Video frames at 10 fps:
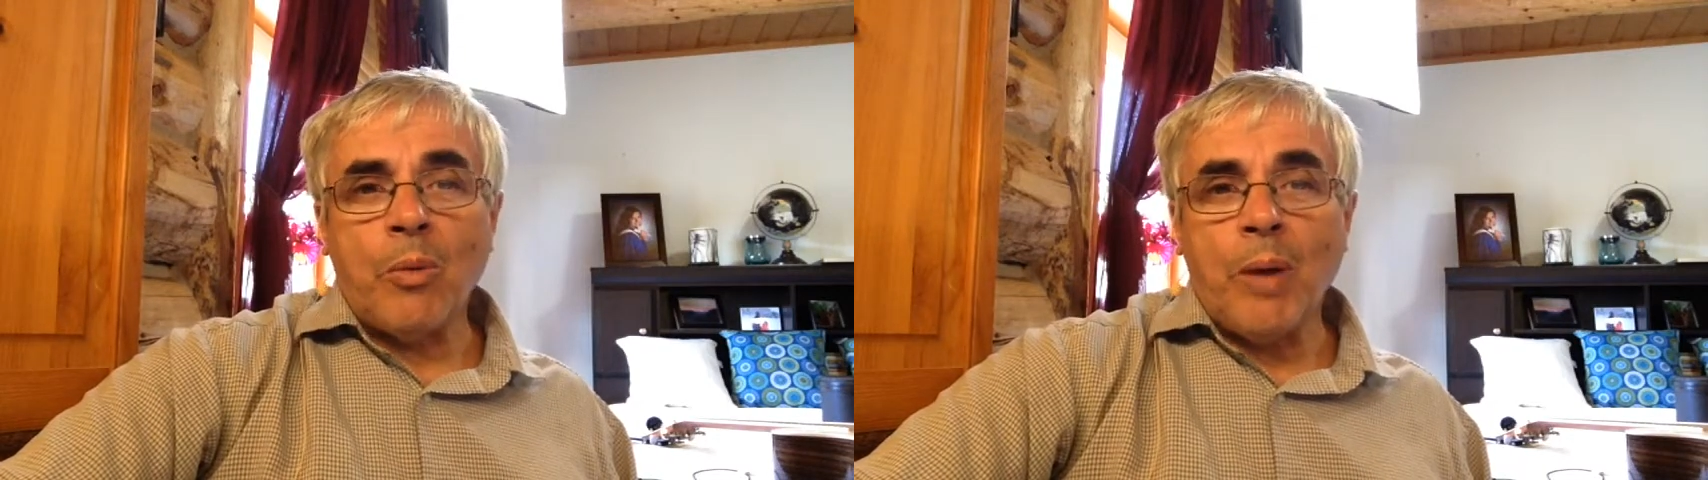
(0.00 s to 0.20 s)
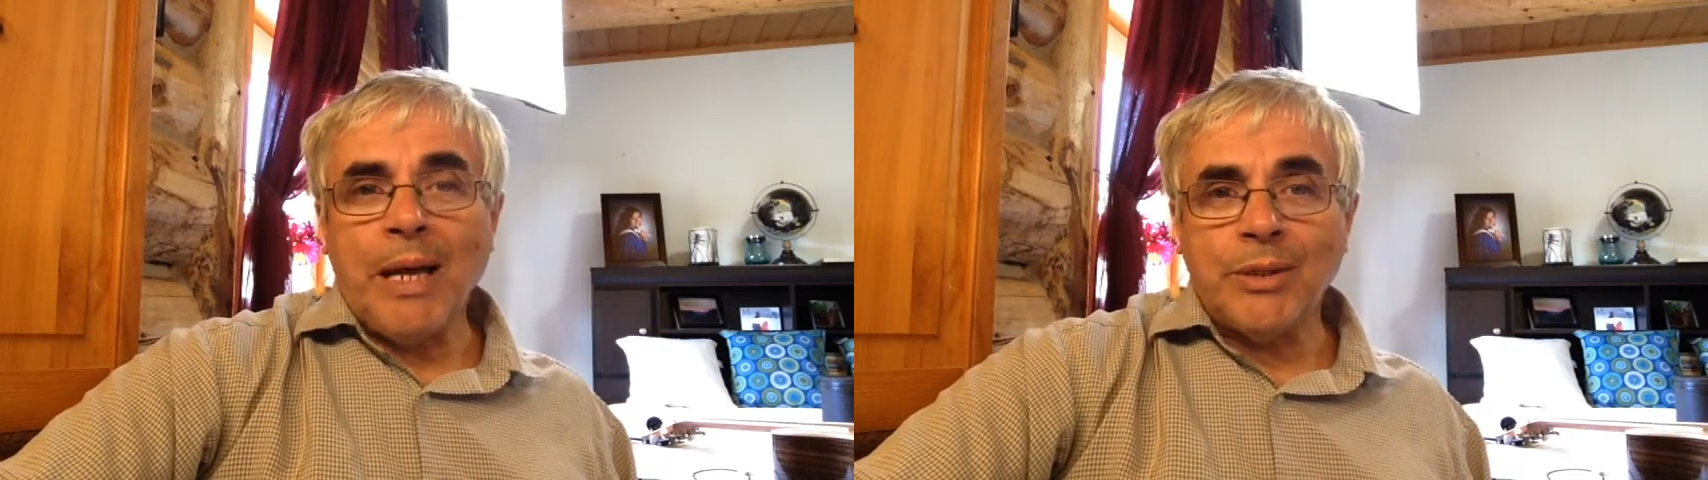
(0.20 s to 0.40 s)

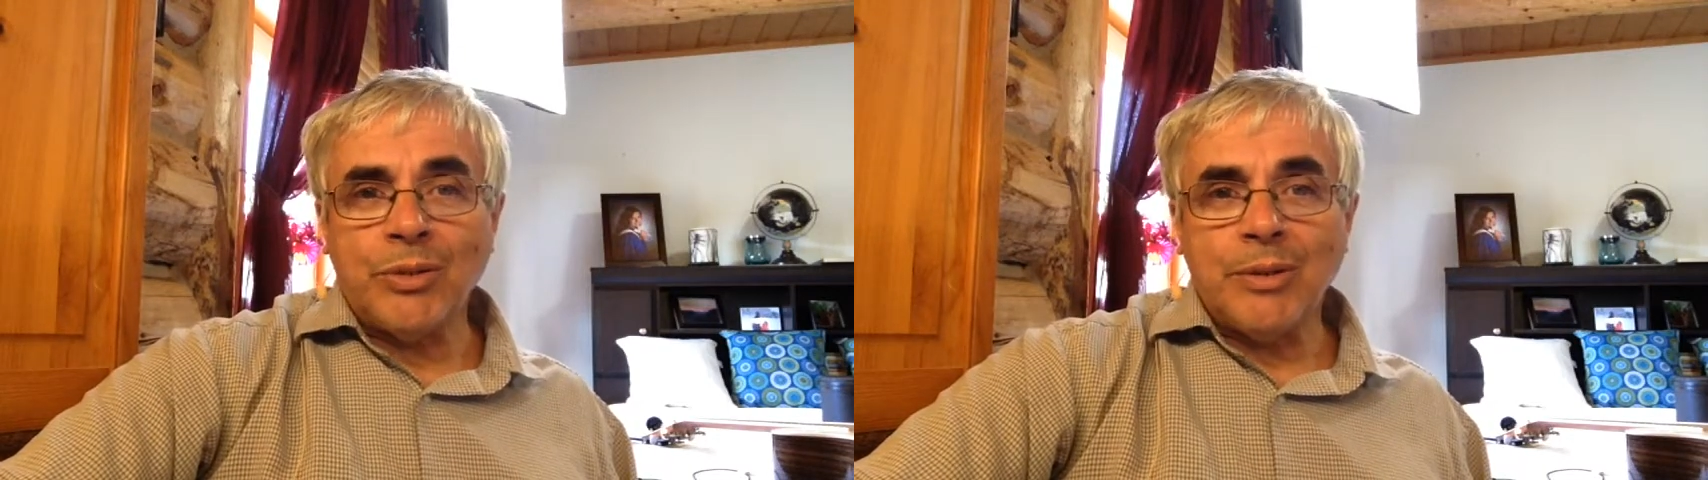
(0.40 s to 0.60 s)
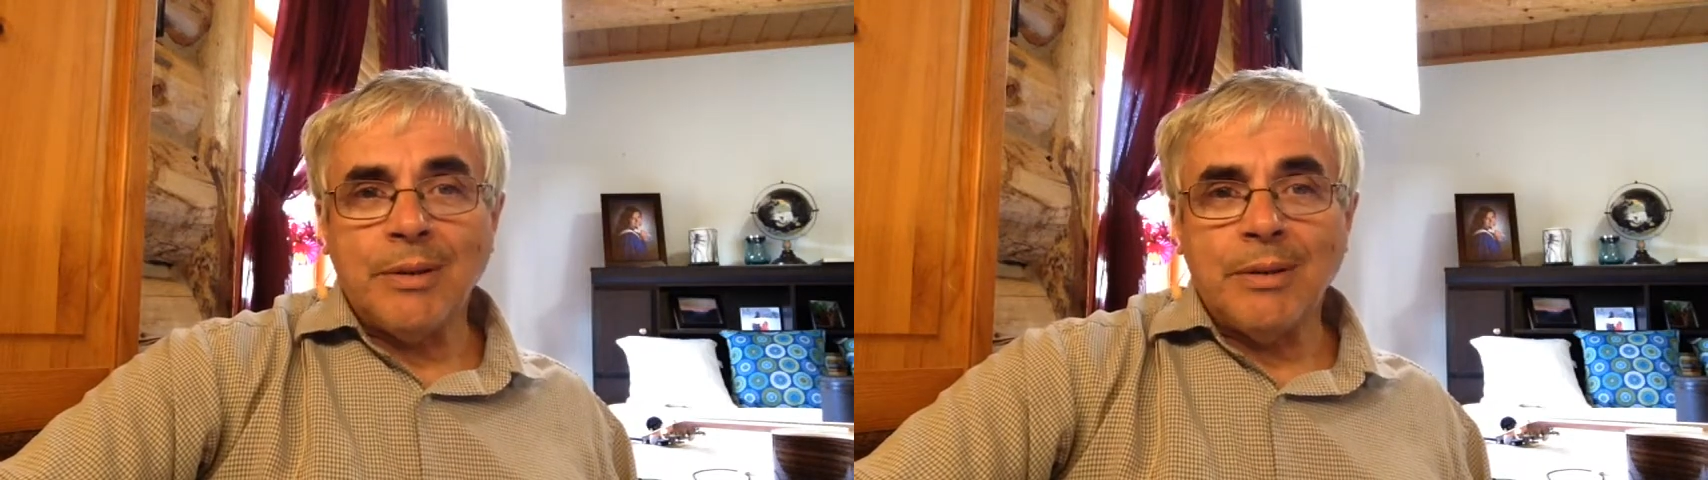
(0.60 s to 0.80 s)

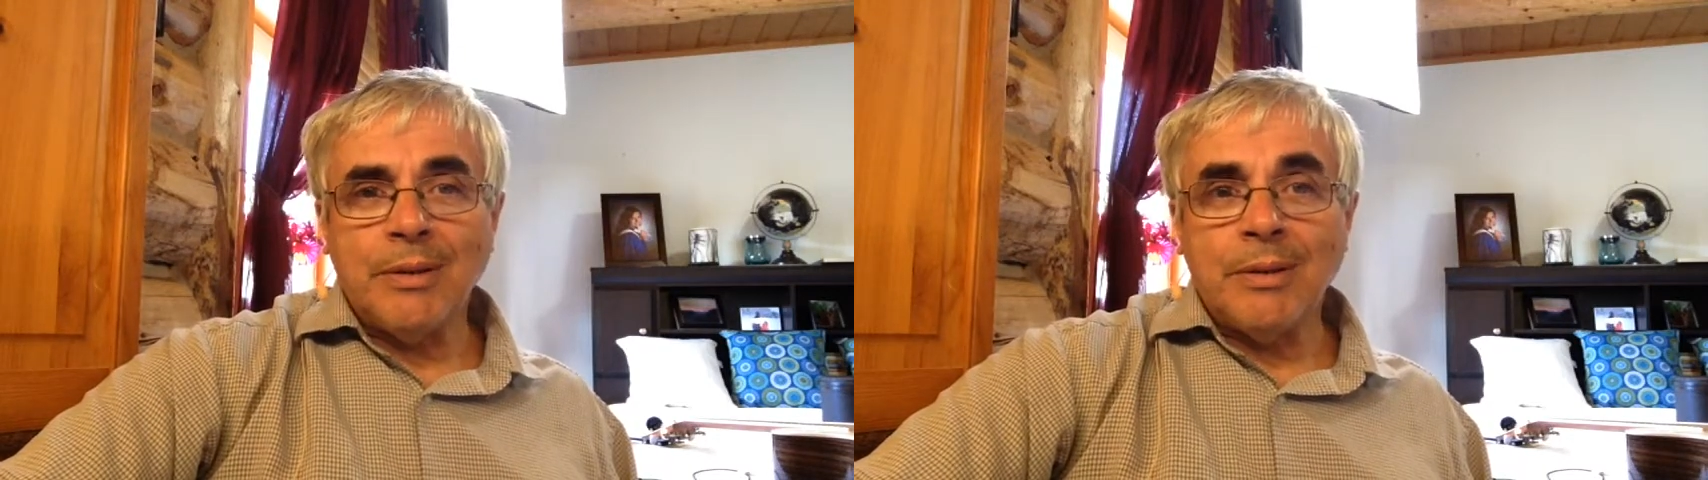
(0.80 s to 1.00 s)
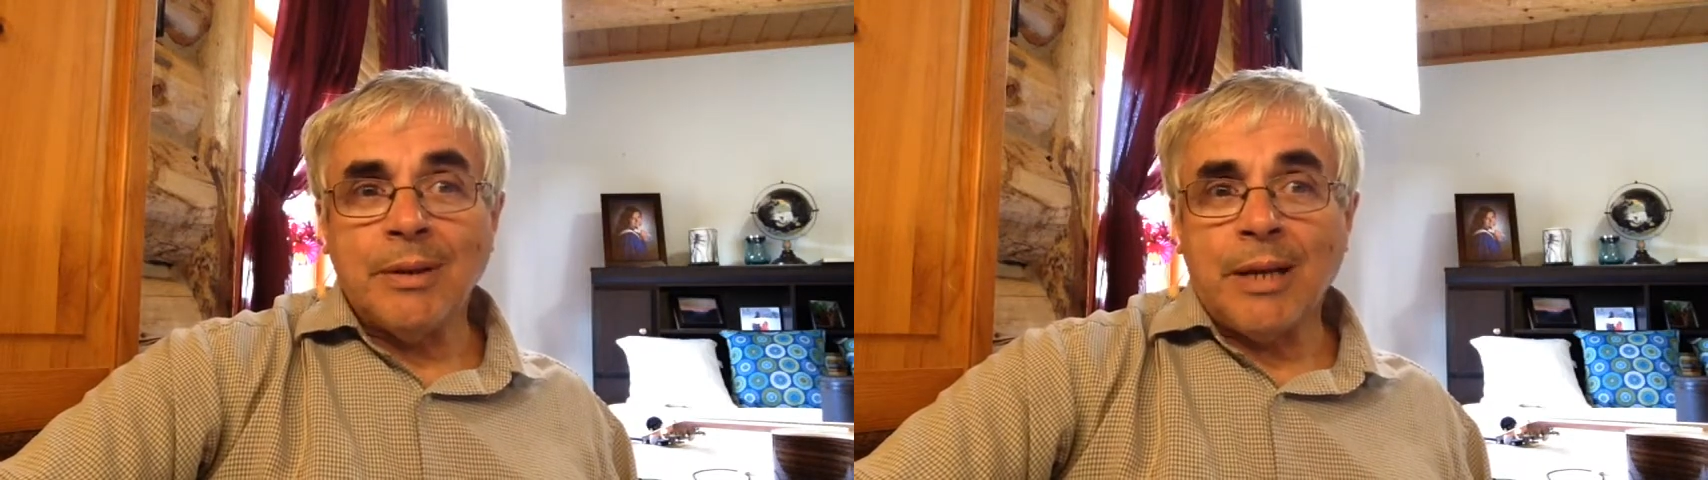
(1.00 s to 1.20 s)
waste.
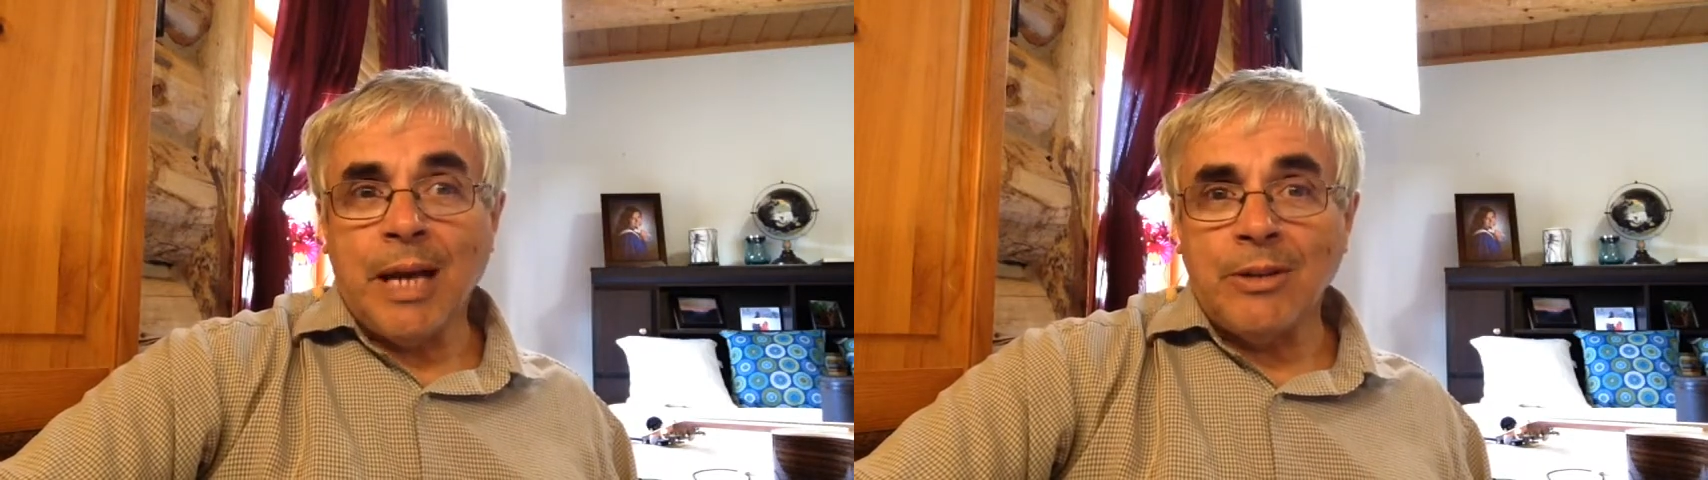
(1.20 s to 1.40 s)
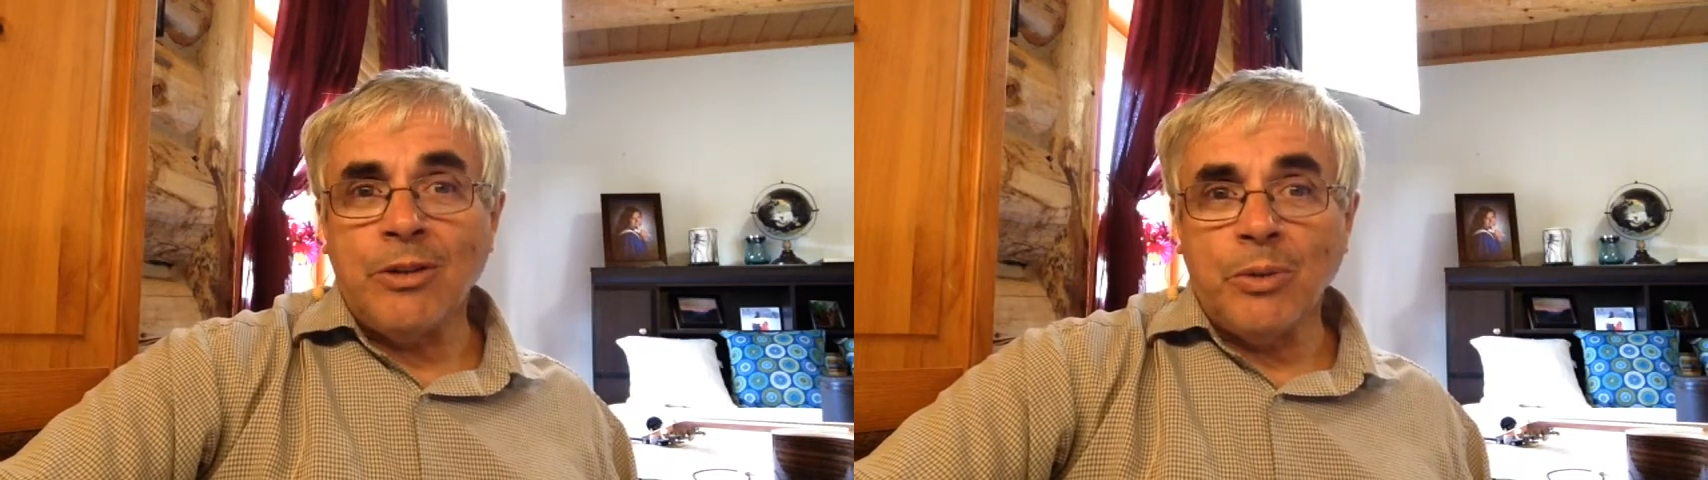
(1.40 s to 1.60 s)

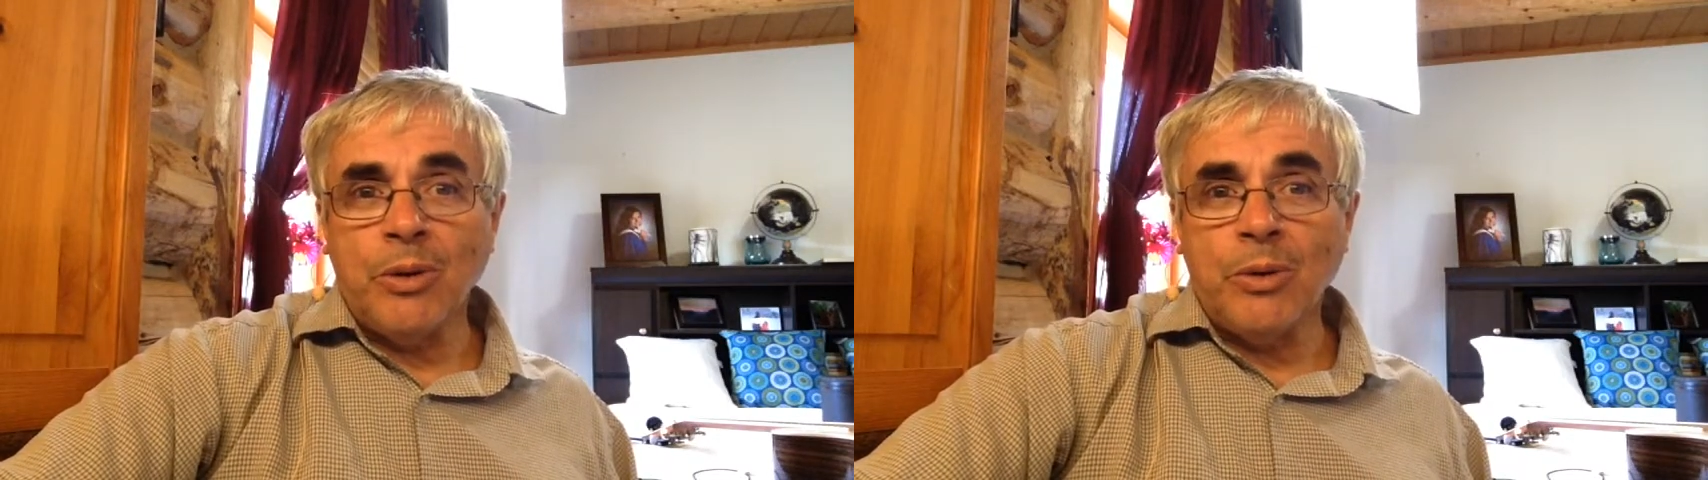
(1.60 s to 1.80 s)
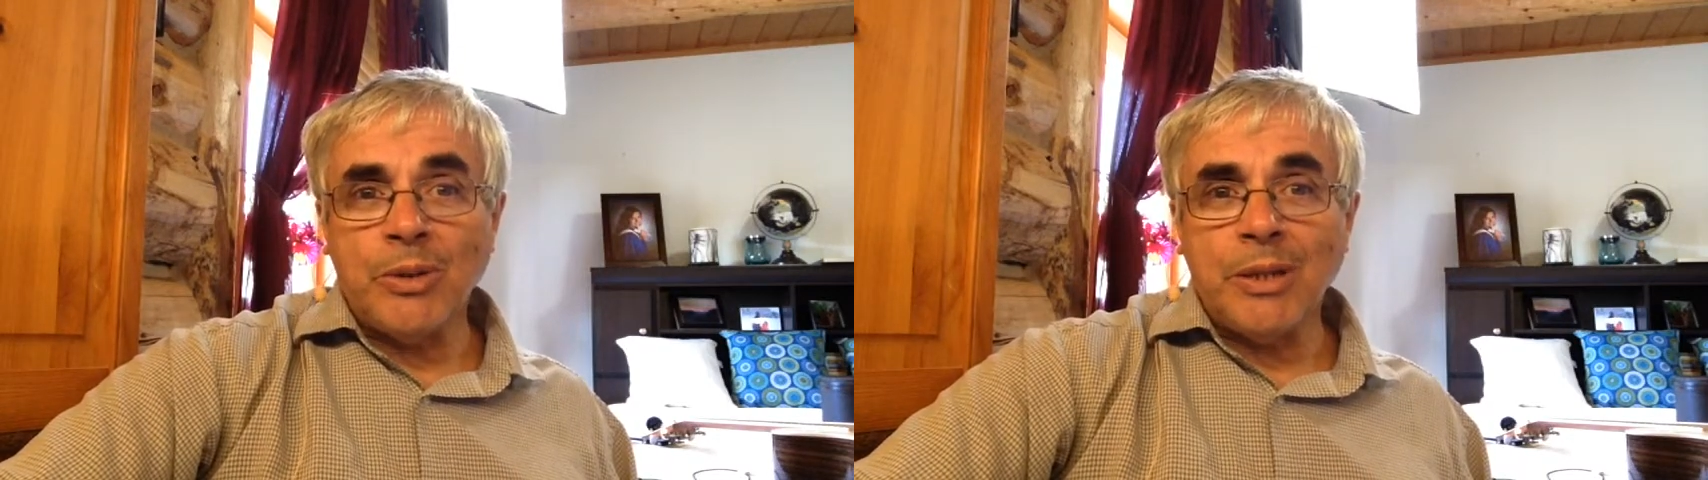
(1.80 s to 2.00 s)
Can you
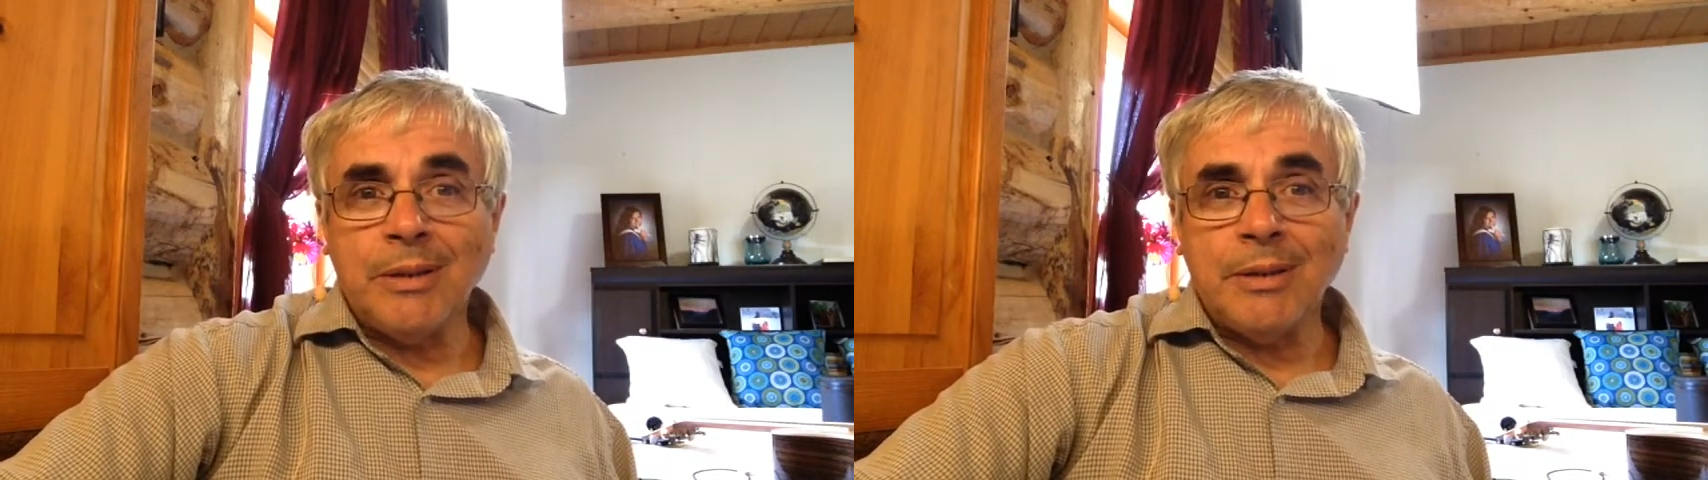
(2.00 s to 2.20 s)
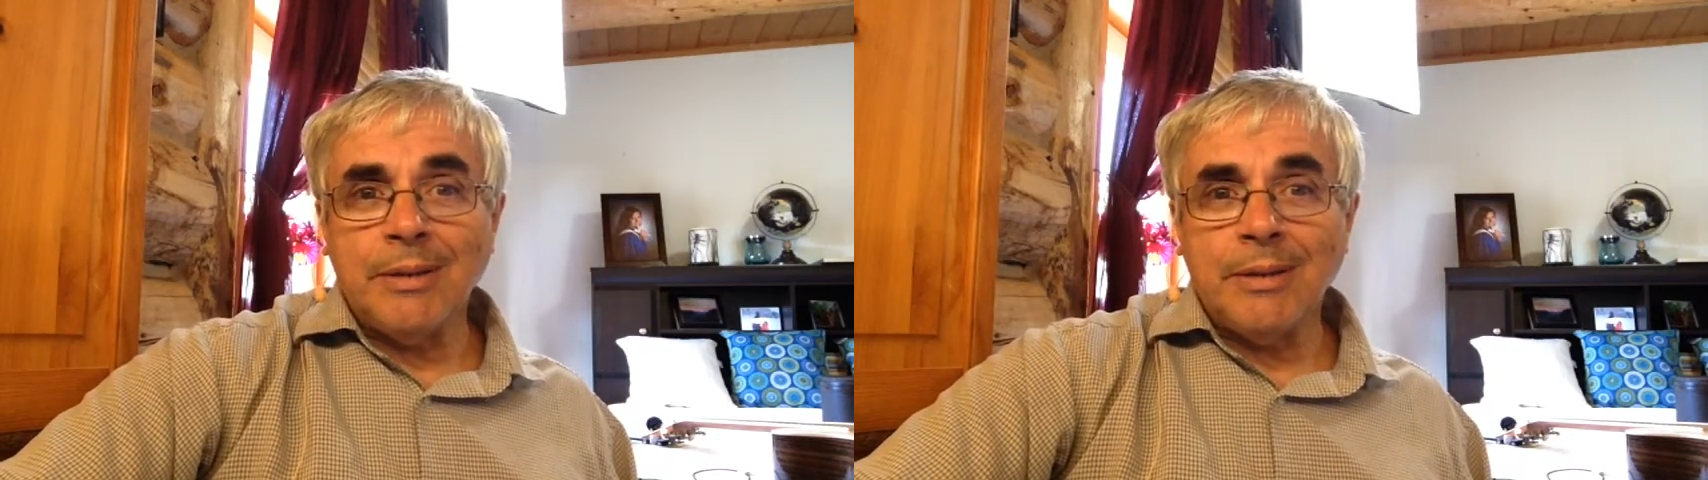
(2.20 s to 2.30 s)
use it?"